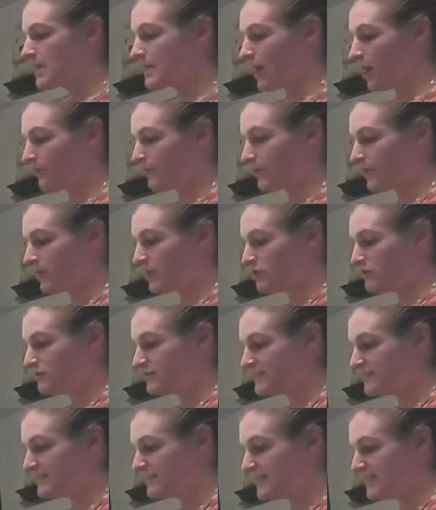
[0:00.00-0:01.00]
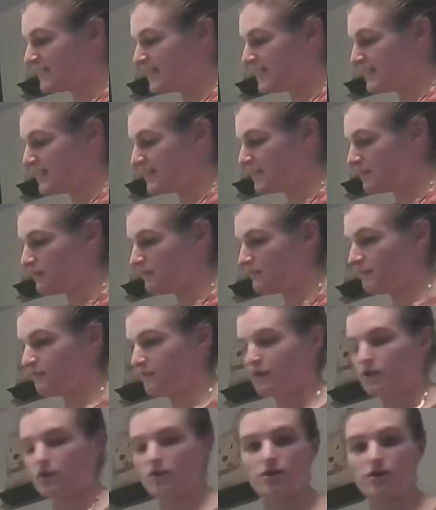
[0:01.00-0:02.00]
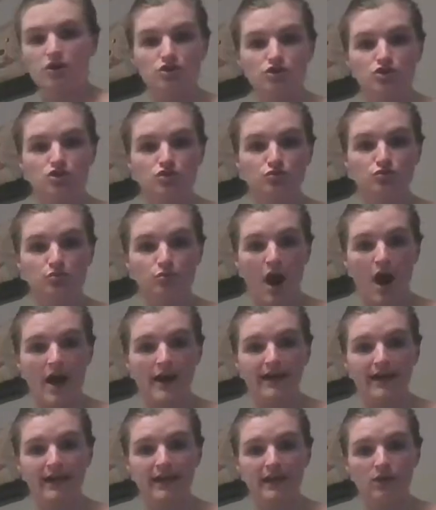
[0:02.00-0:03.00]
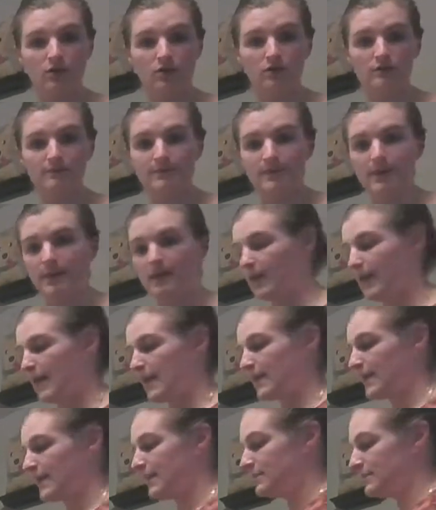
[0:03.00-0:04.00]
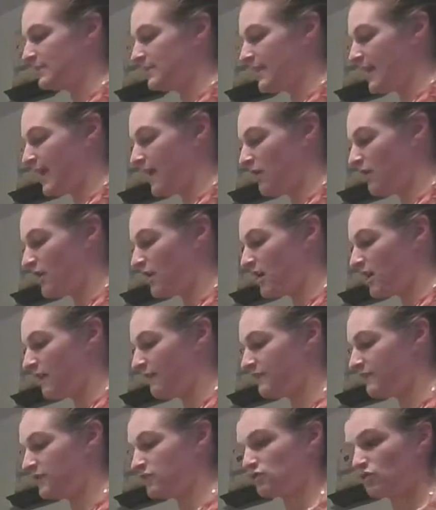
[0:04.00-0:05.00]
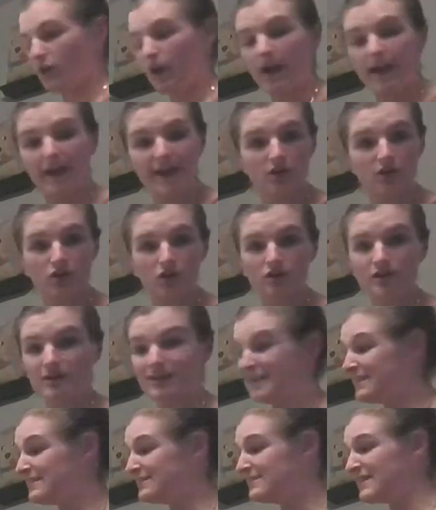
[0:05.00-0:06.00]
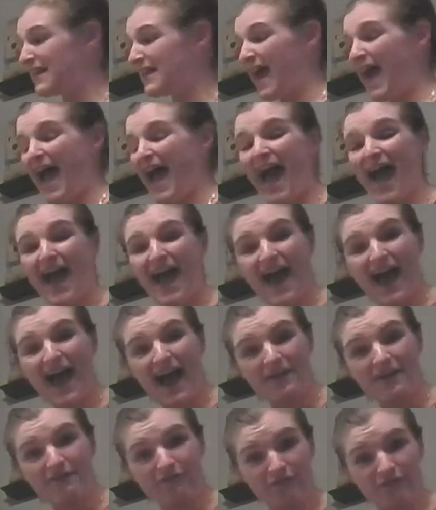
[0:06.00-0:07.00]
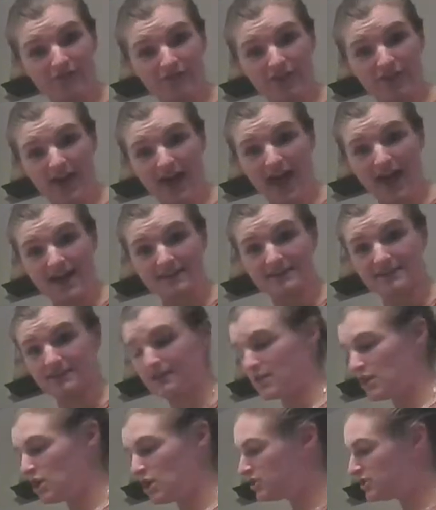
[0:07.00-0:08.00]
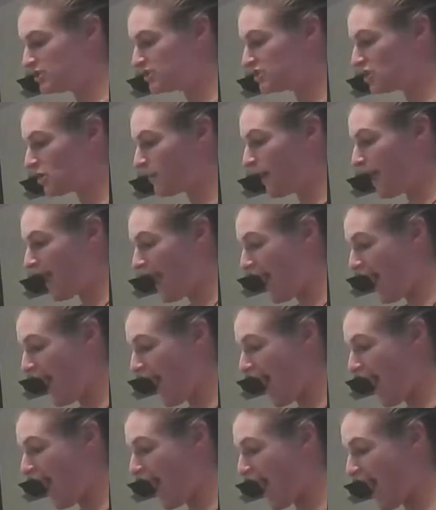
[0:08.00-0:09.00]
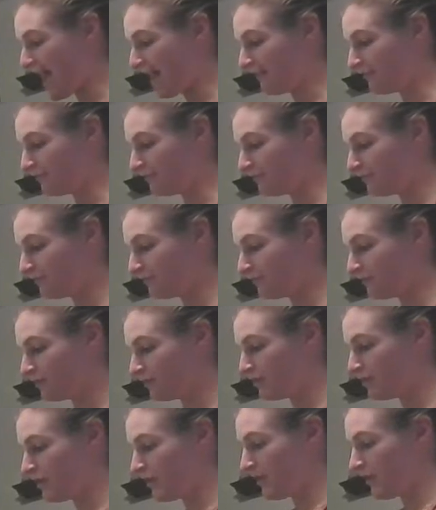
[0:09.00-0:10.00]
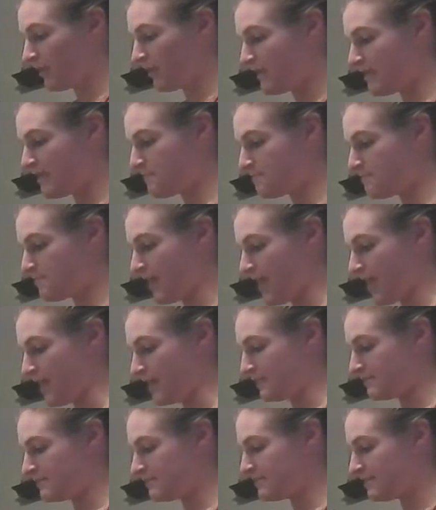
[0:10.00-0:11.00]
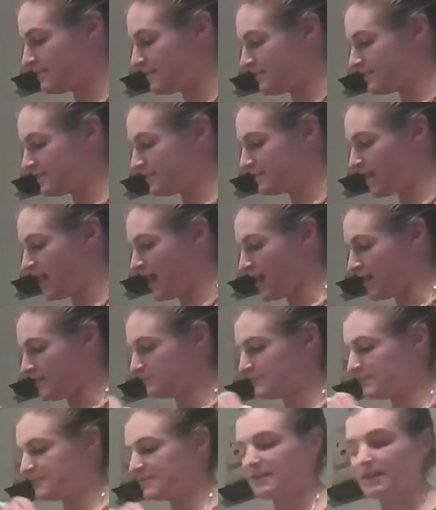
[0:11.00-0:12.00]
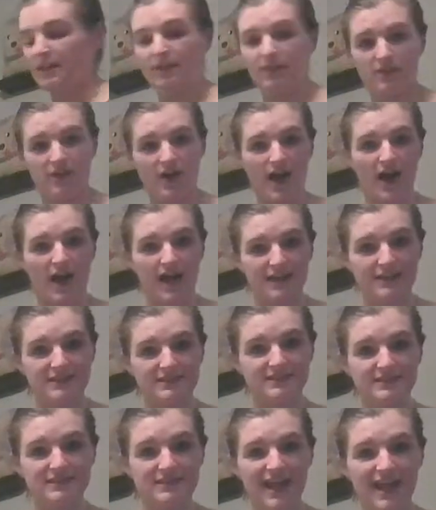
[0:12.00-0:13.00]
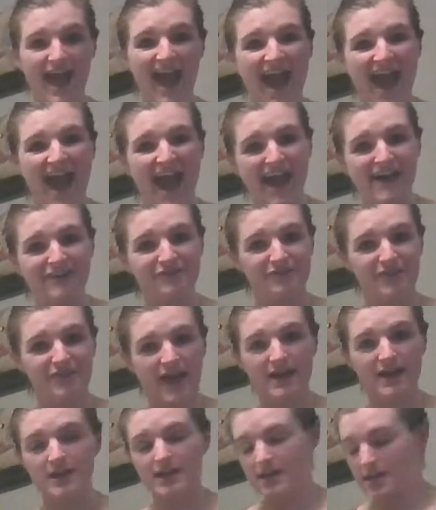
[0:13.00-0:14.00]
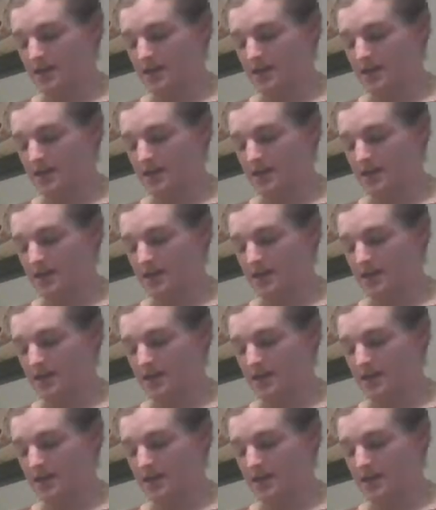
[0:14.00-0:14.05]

Now I'm going to use T for triangle, and the area of the triangle is half that. So half the base times the height, half that.